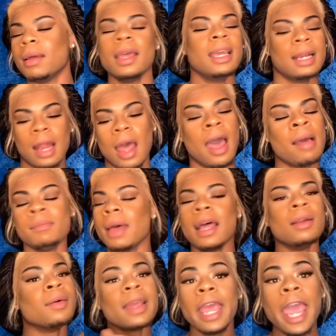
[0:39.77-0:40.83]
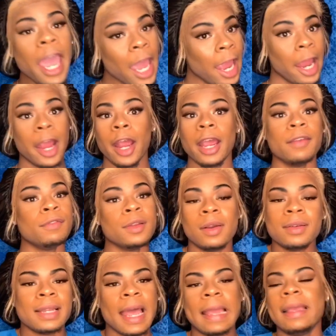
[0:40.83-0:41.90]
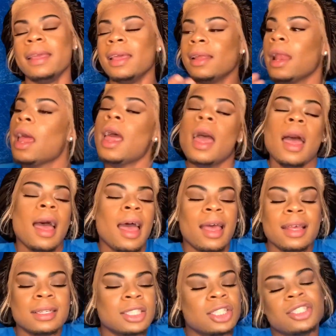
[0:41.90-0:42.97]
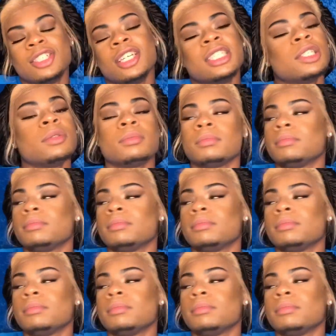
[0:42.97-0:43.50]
And I, I don't care if you don't like it. It's just,